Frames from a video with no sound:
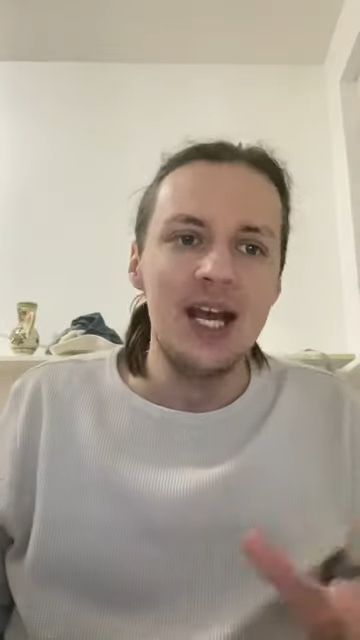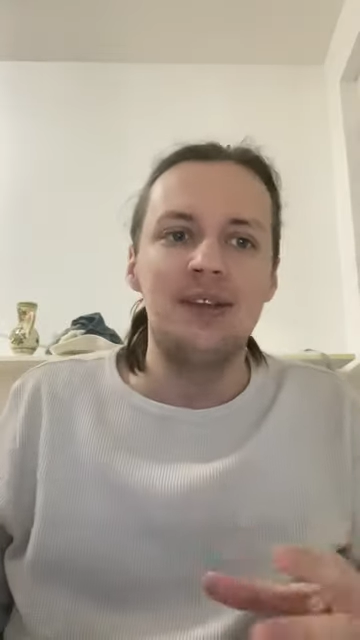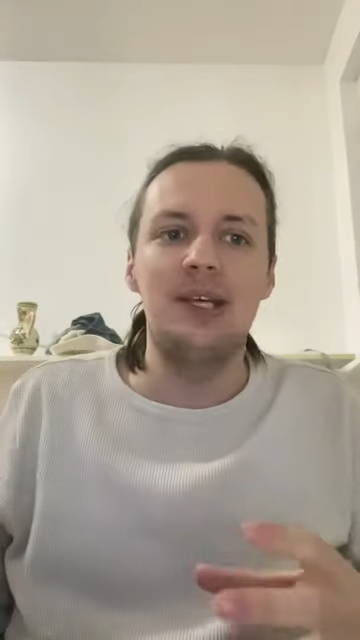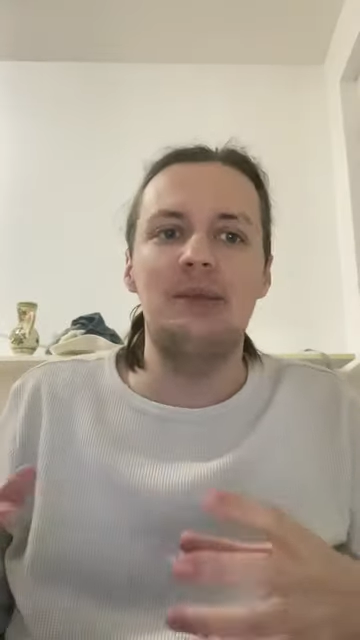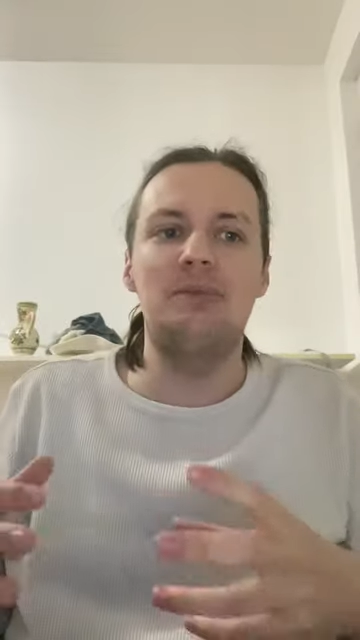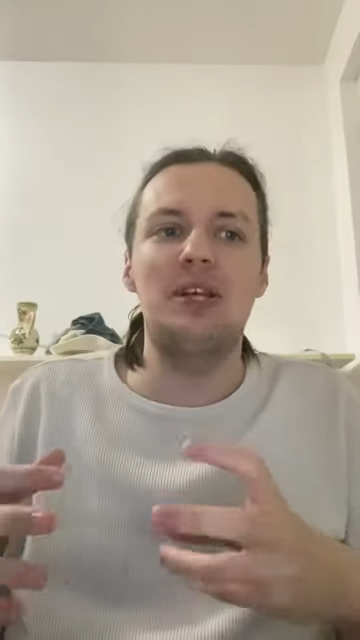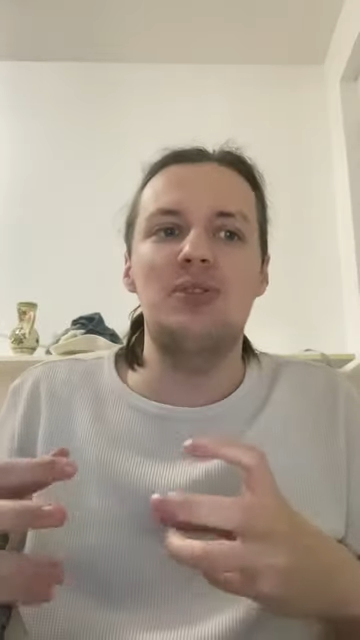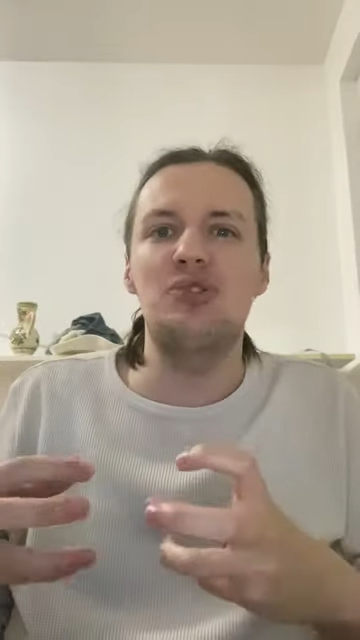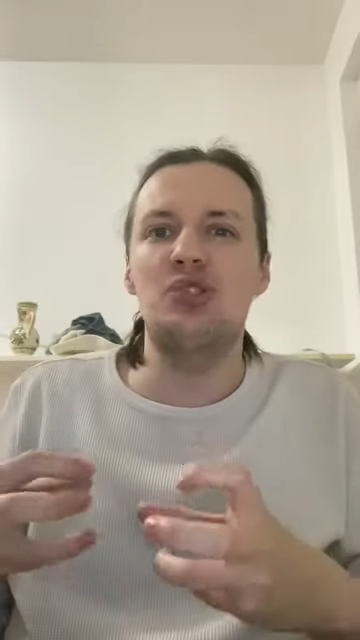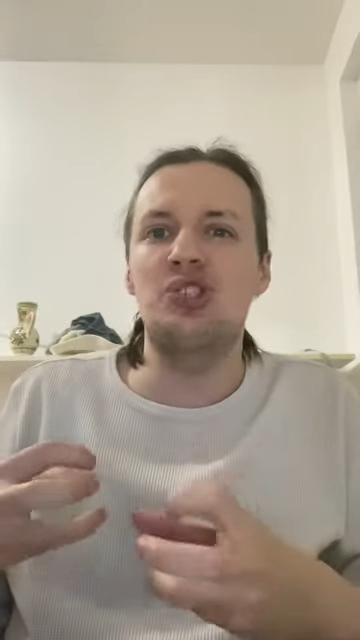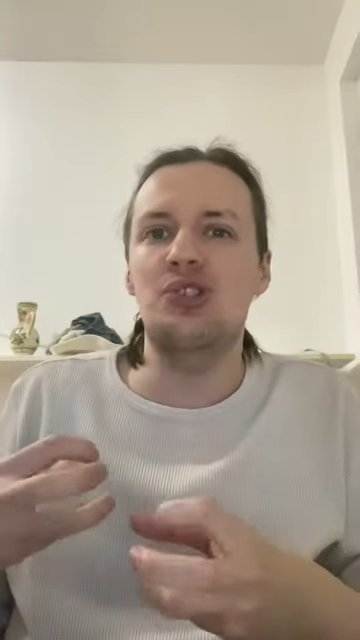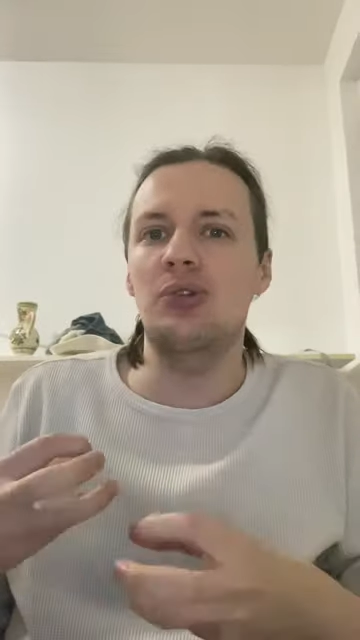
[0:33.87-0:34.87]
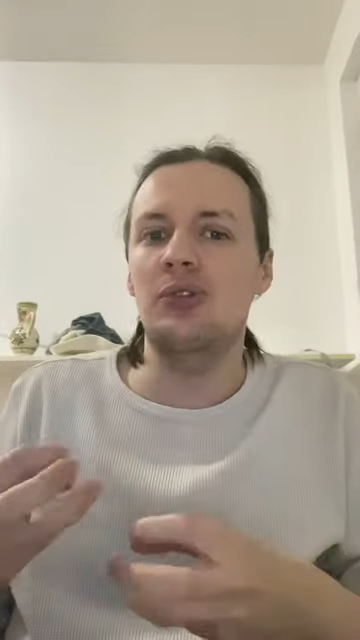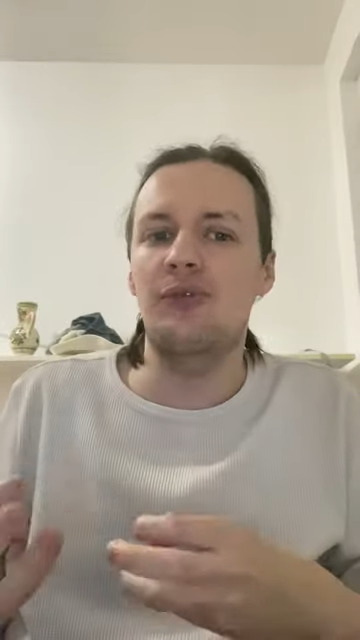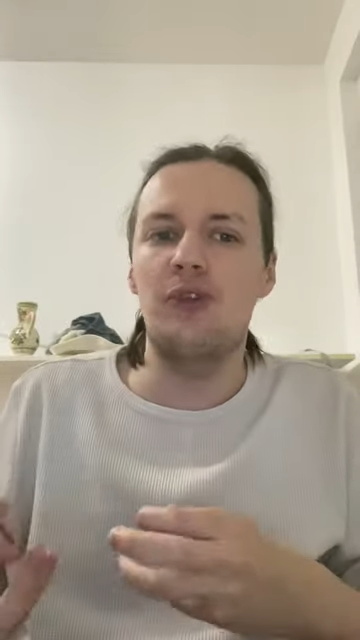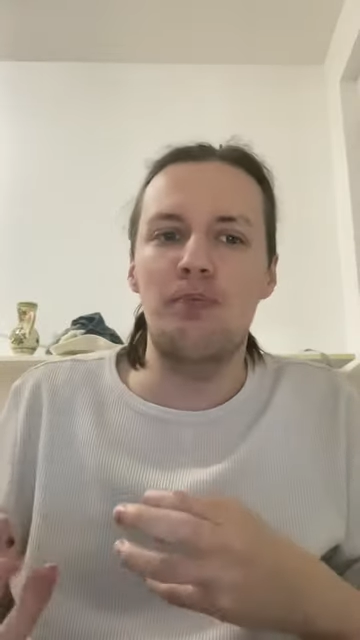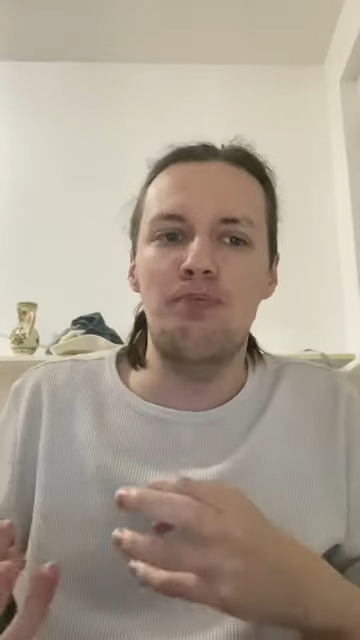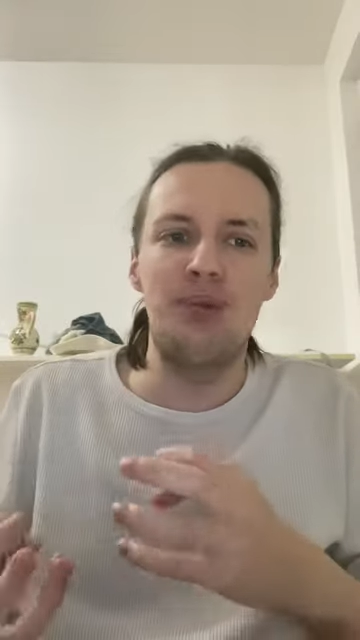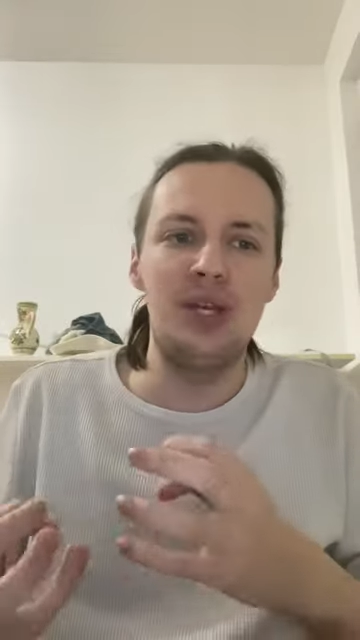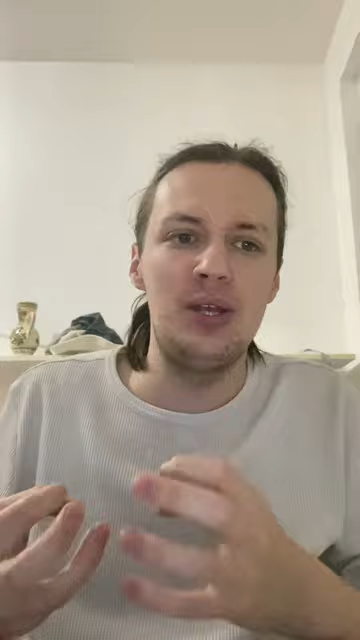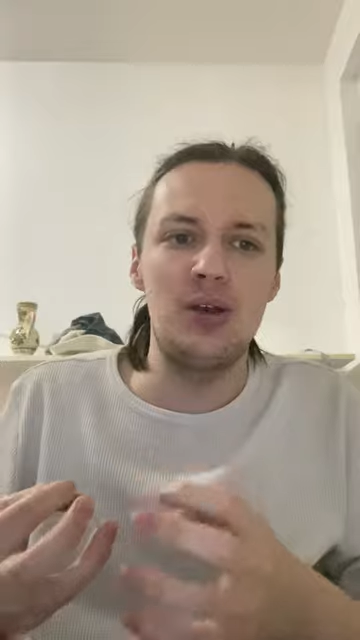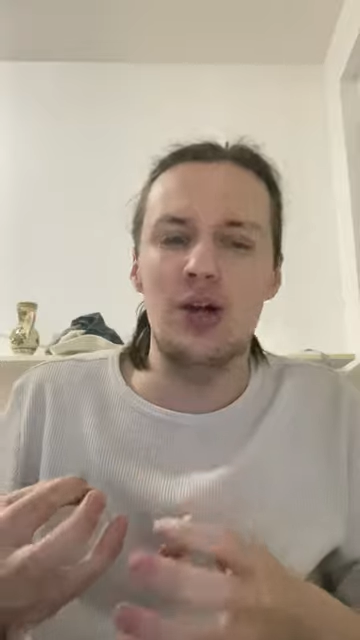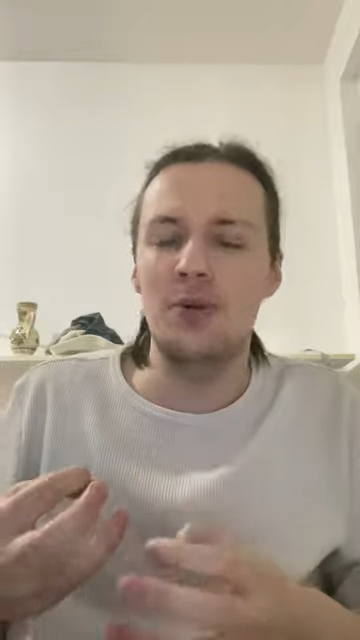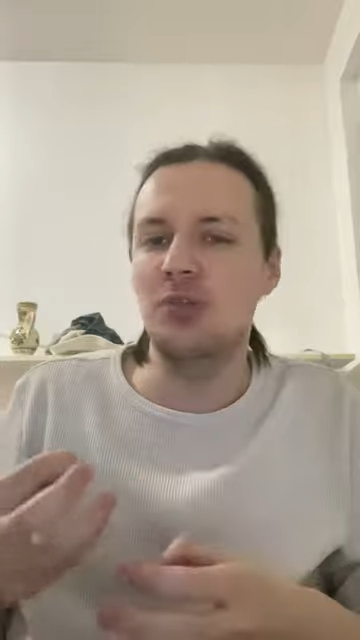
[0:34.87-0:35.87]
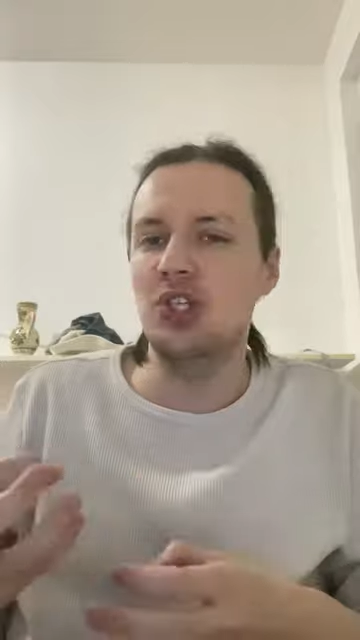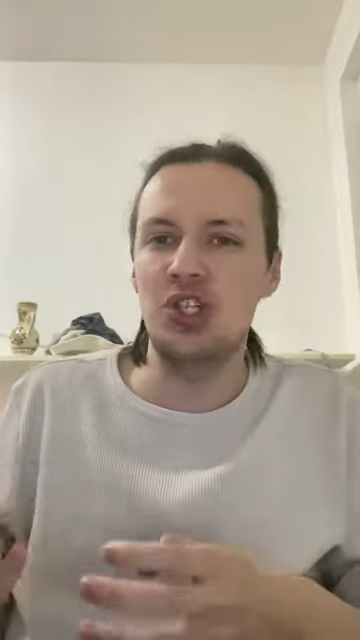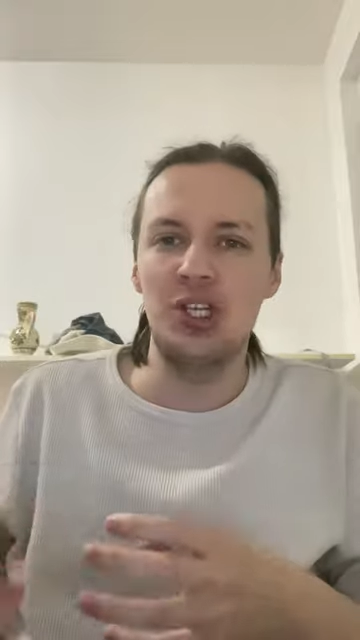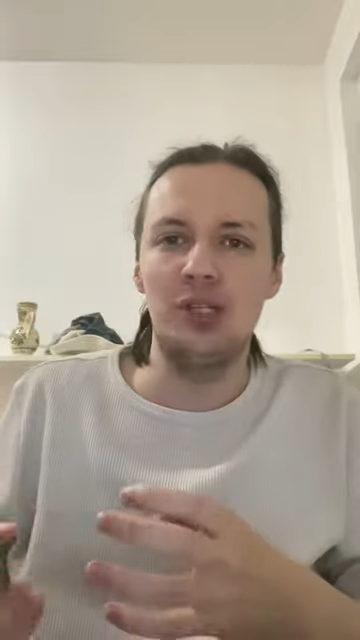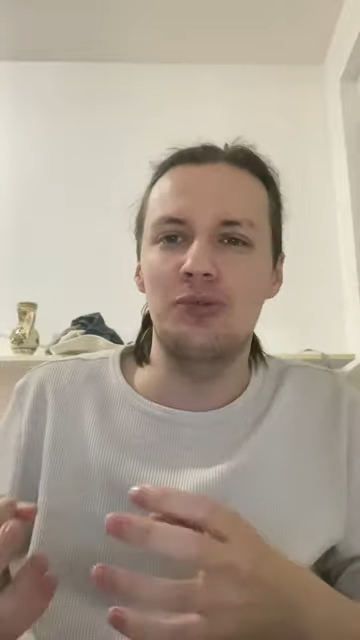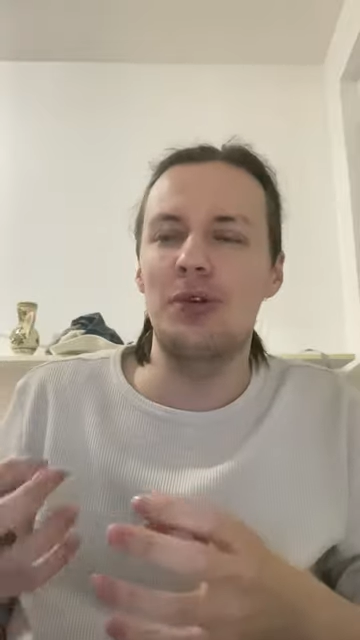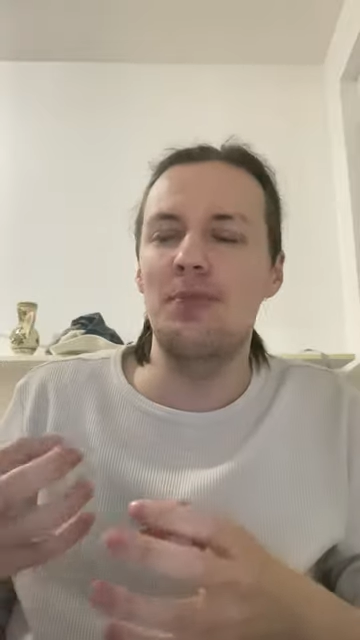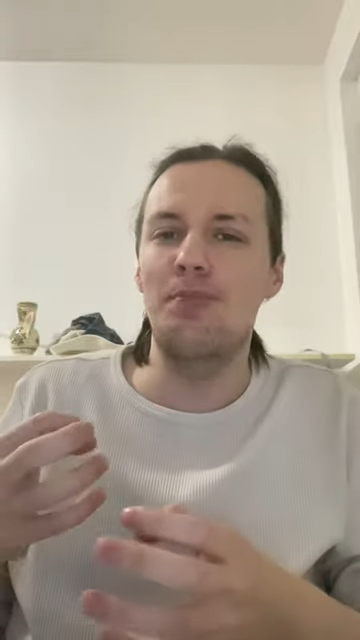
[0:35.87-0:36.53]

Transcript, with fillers: that there is sort of a PR machinery